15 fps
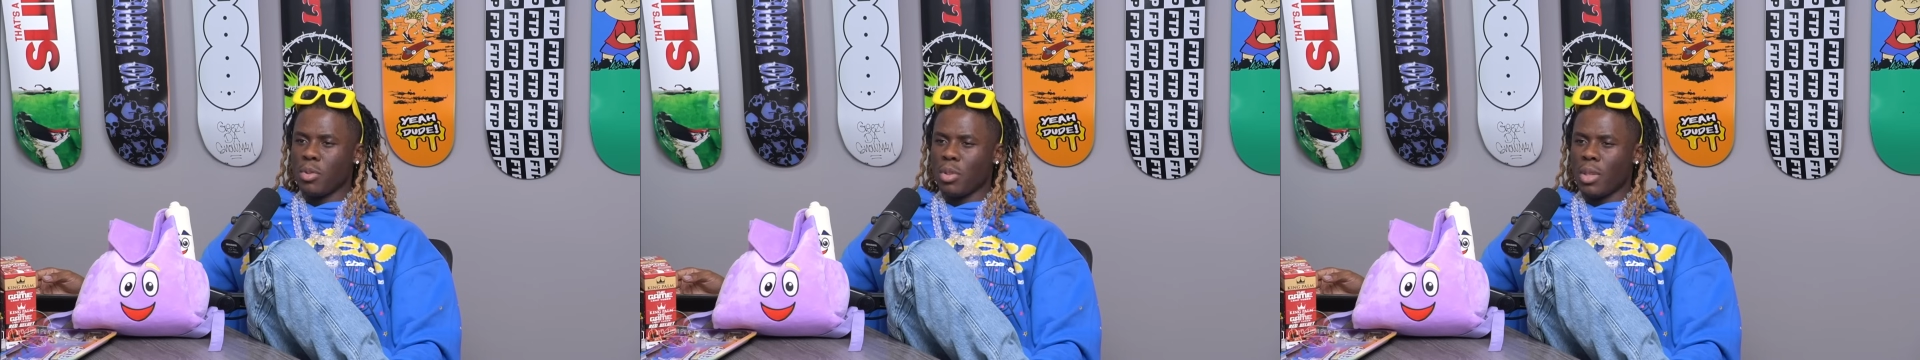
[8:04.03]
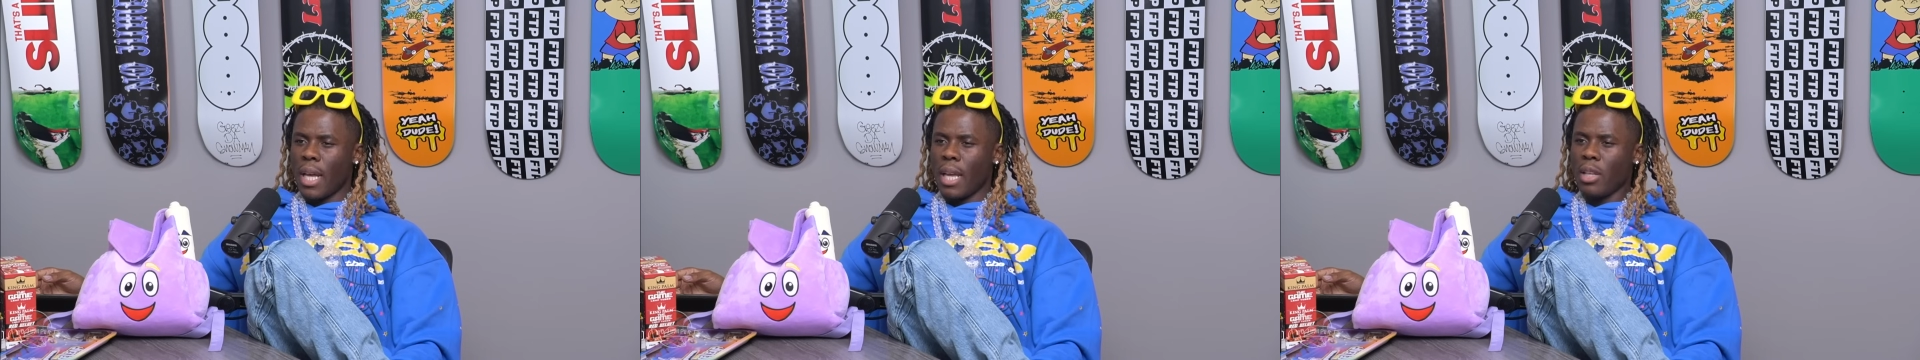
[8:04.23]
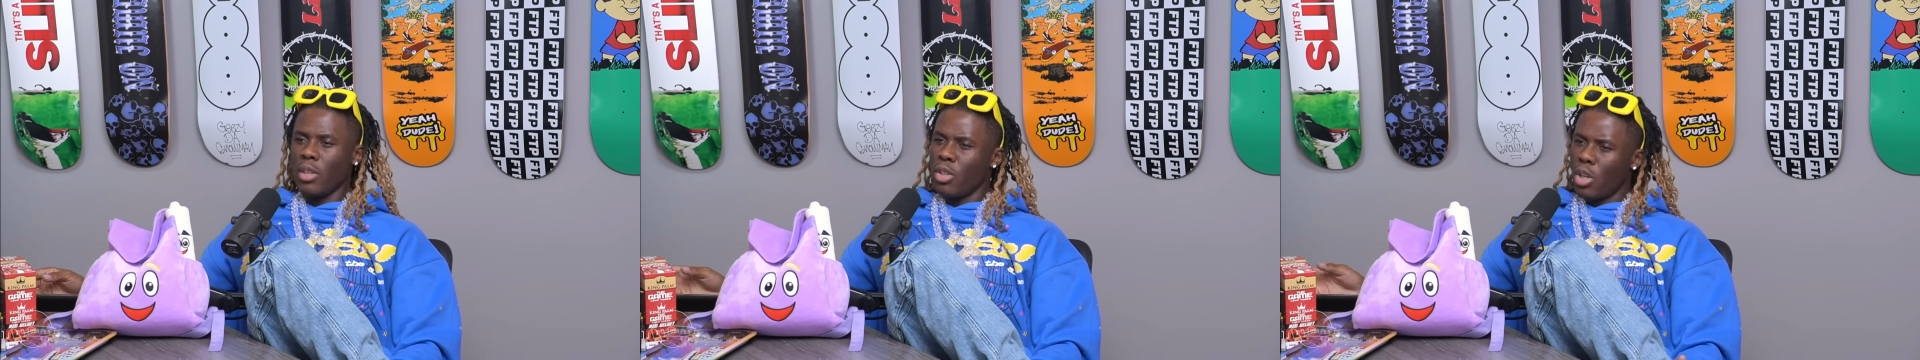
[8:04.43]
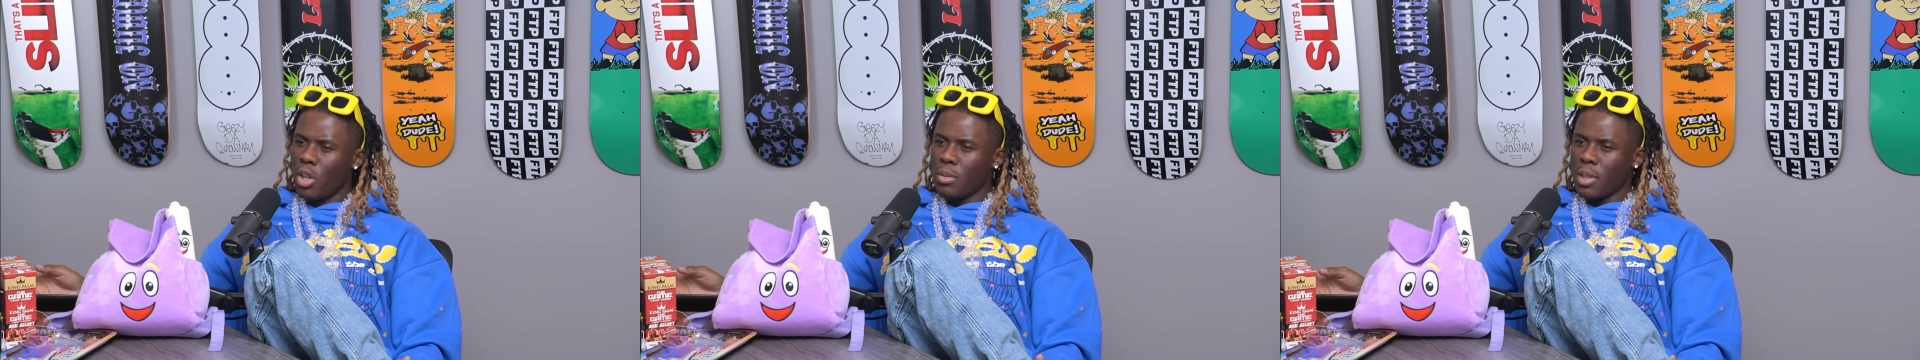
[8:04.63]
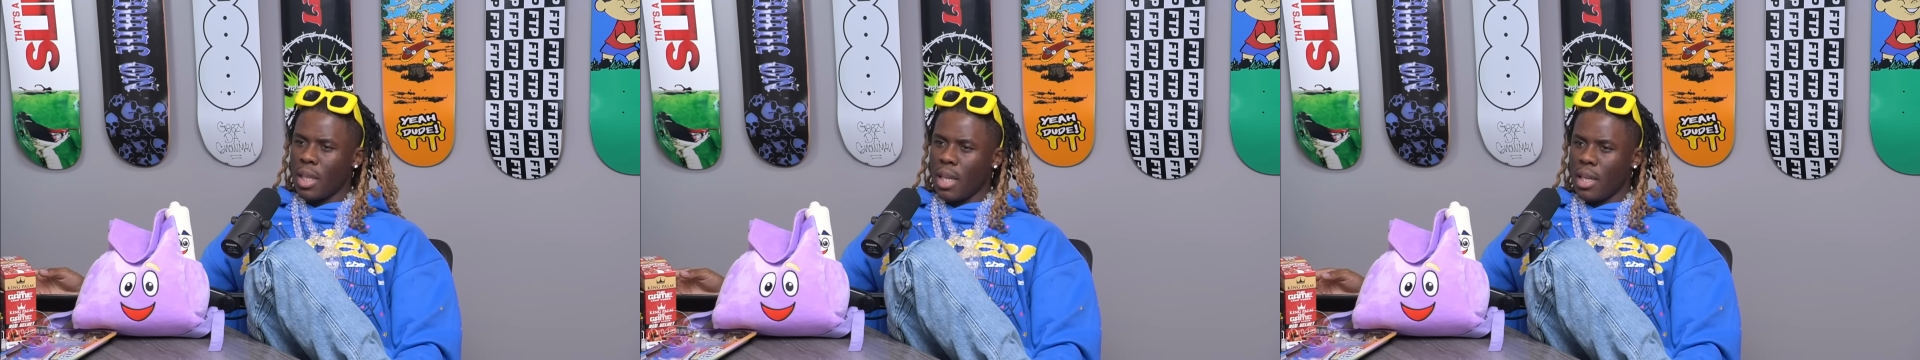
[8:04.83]
or like, you know what I'm
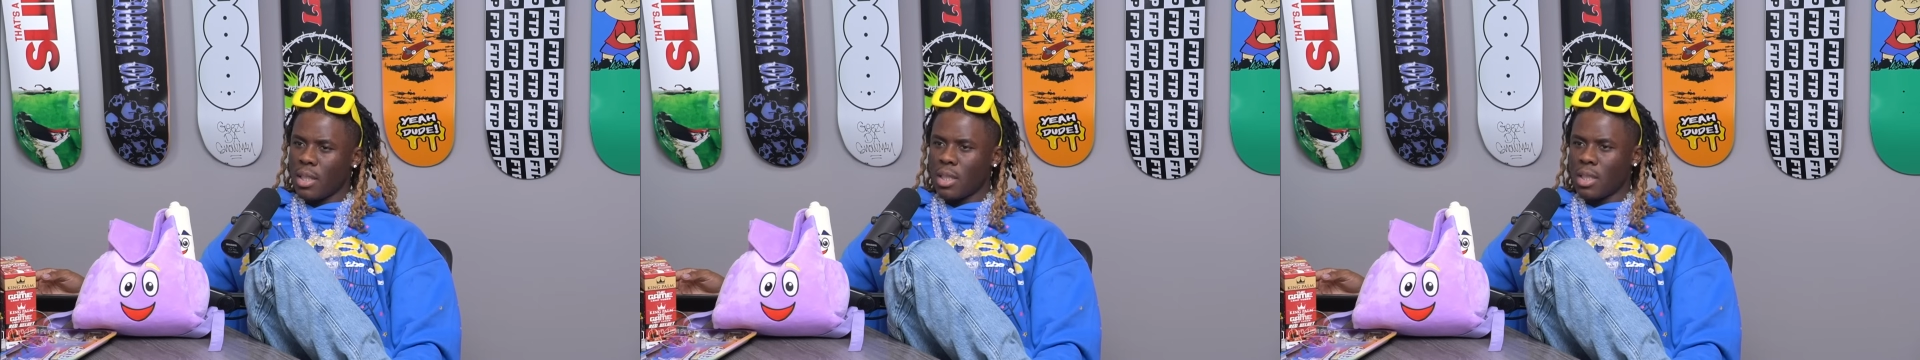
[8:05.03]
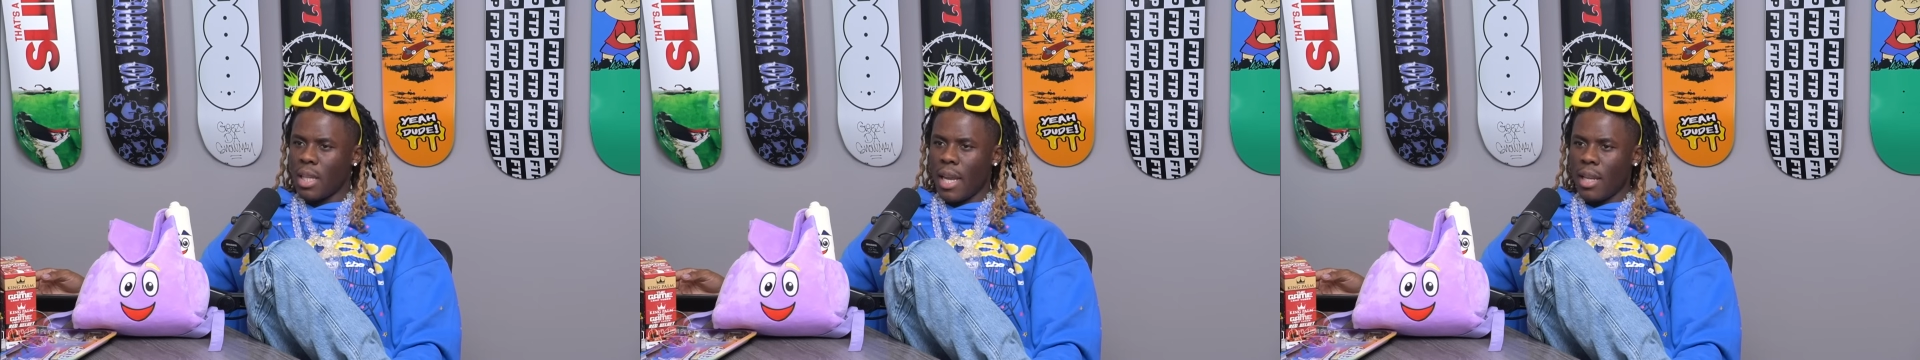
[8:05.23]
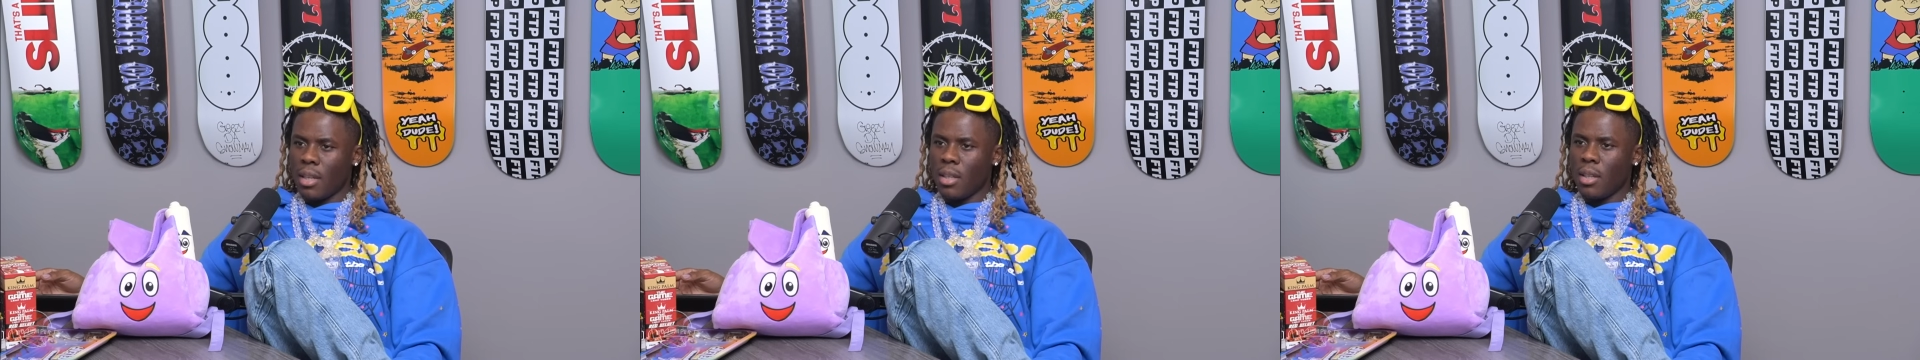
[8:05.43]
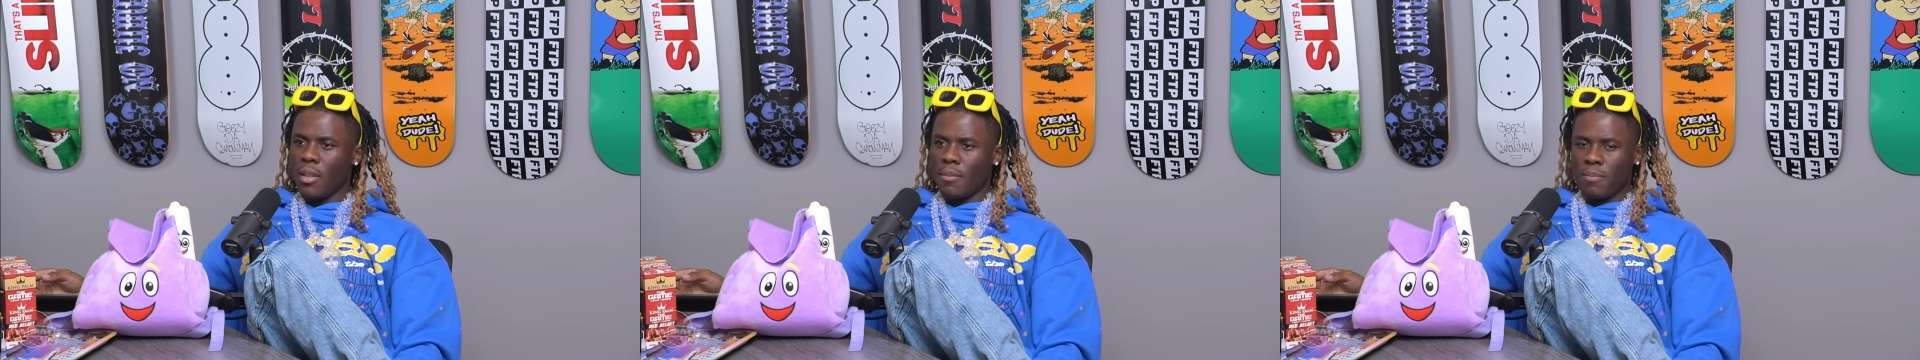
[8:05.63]
saying? Just like yeah.